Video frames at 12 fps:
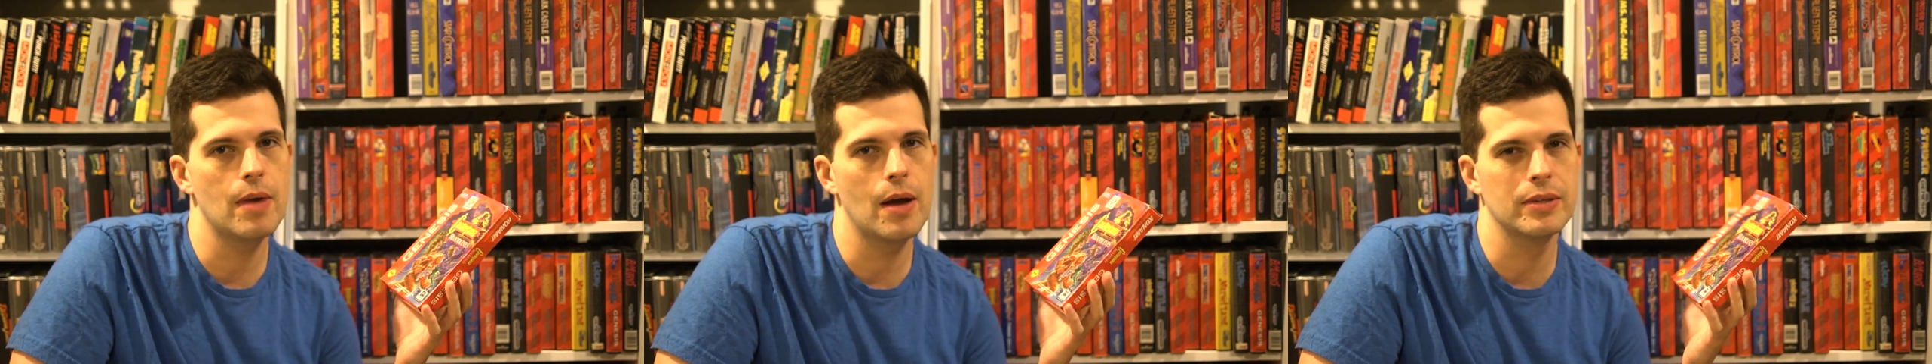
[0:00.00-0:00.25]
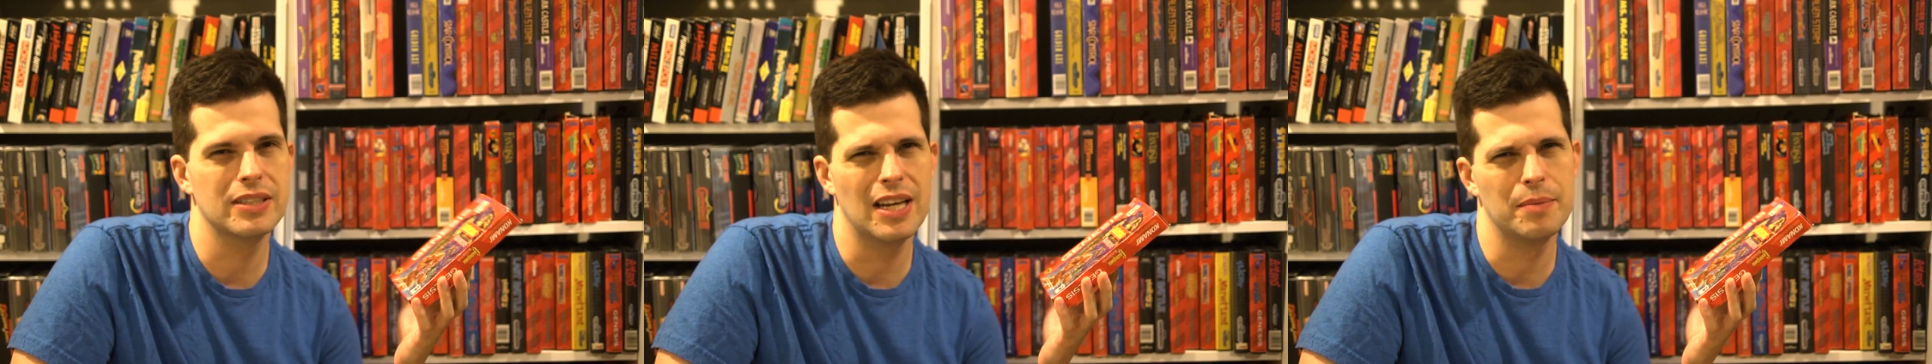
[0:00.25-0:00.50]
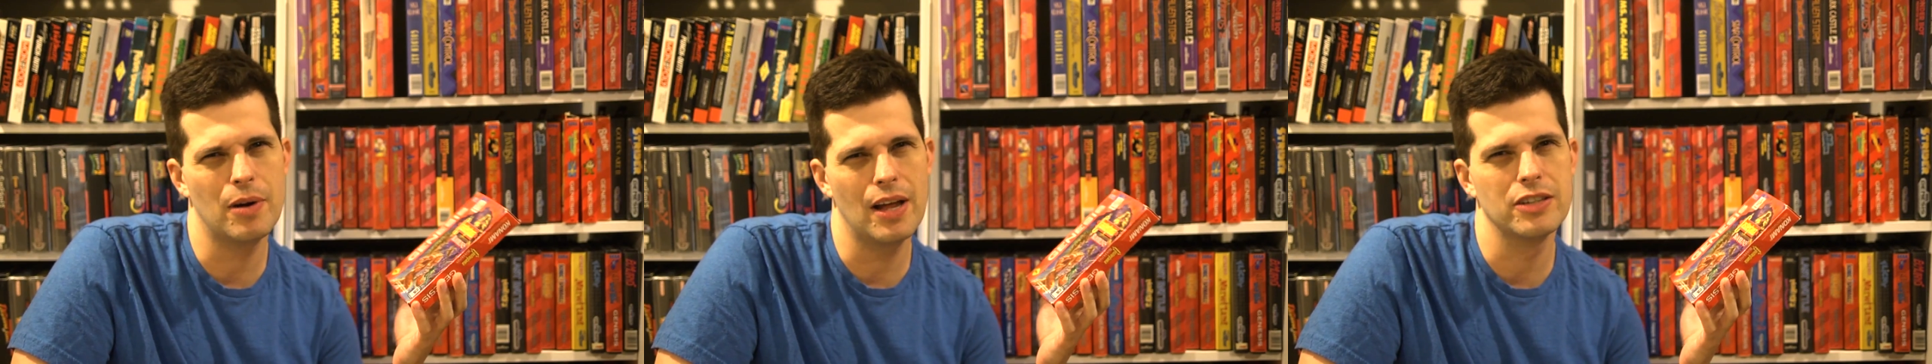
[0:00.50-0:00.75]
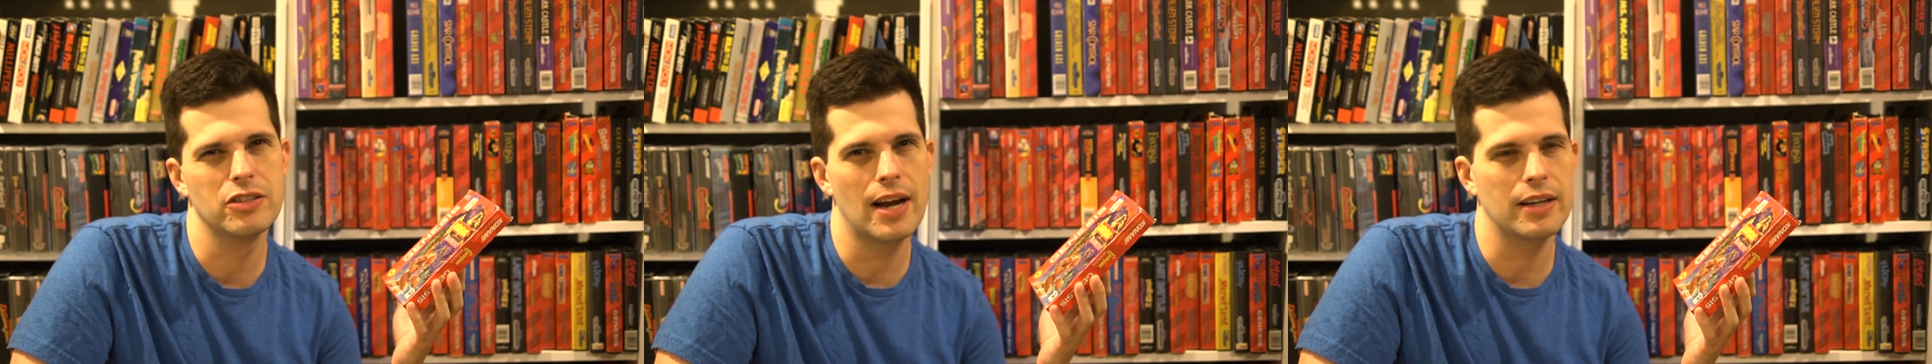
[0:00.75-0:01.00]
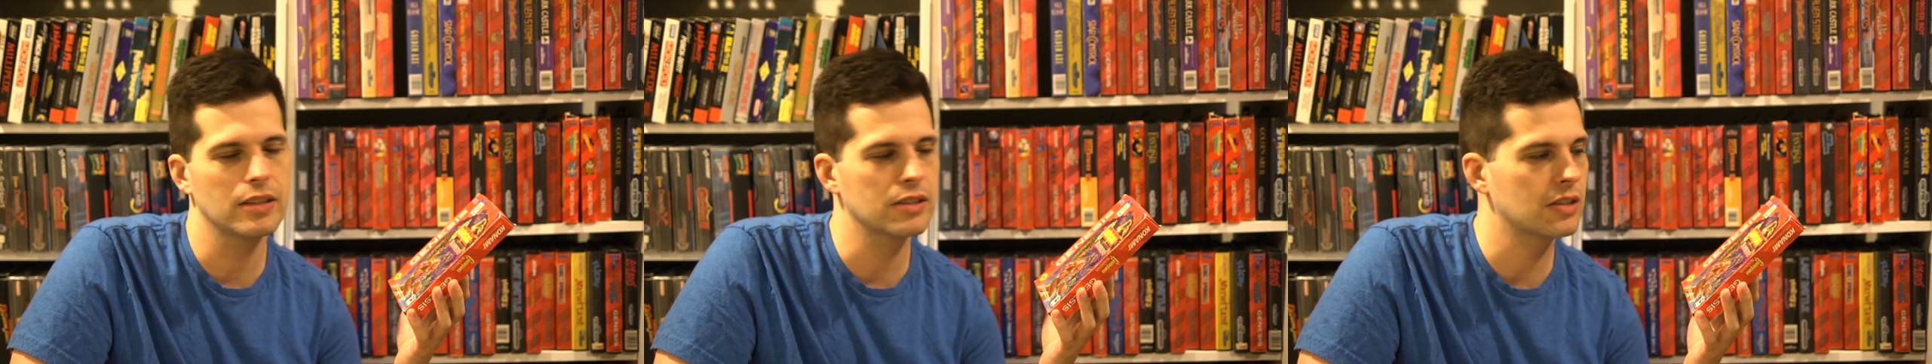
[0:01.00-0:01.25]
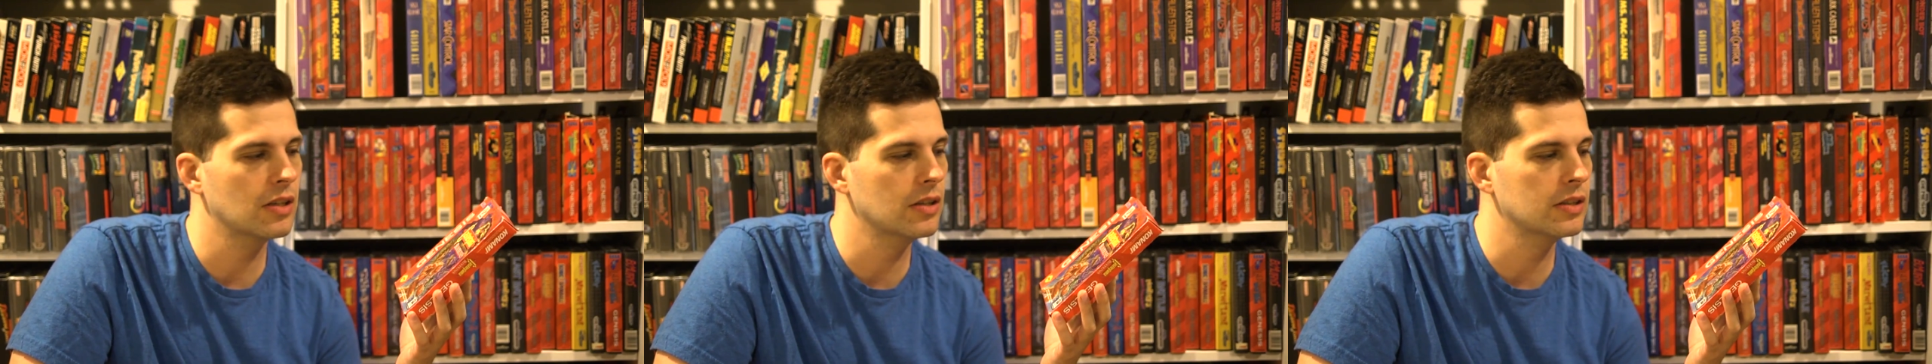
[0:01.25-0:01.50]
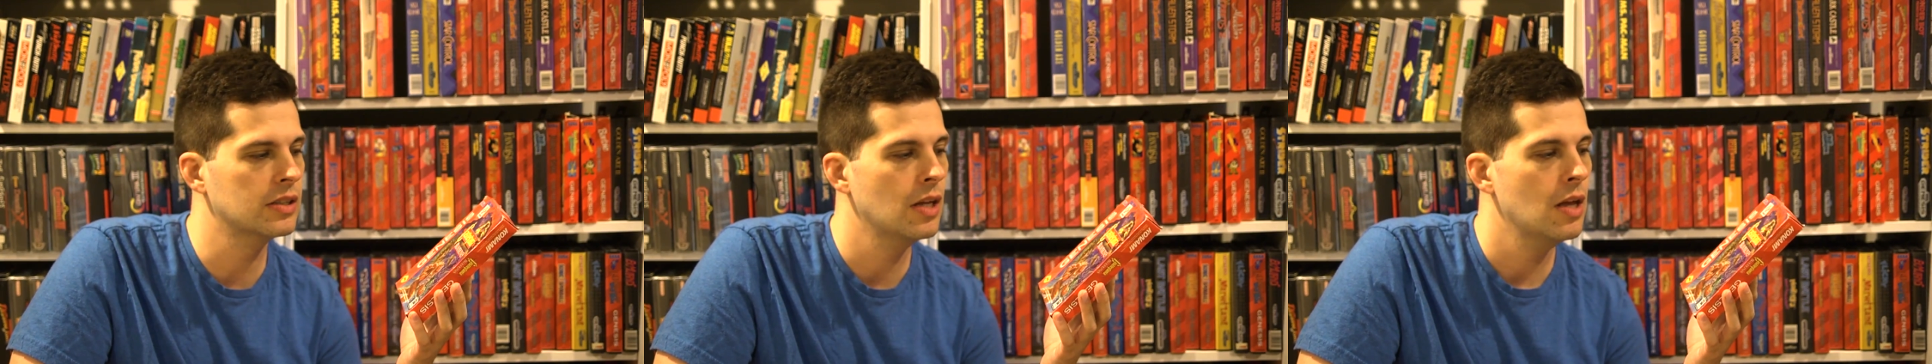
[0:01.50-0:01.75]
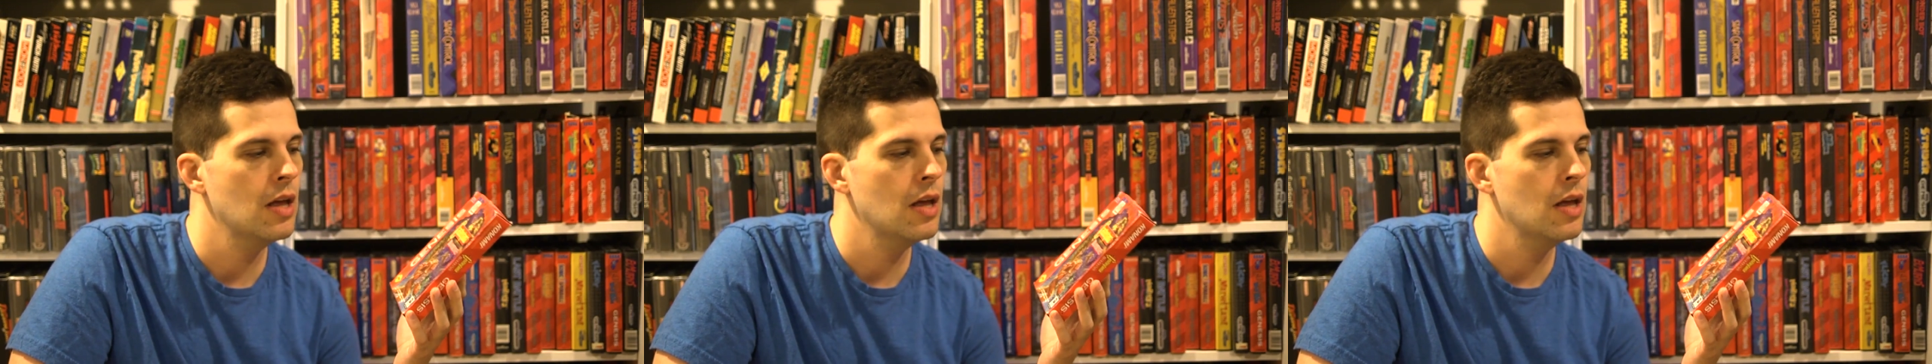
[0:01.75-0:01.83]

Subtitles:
I would say probably Dracula's Curse.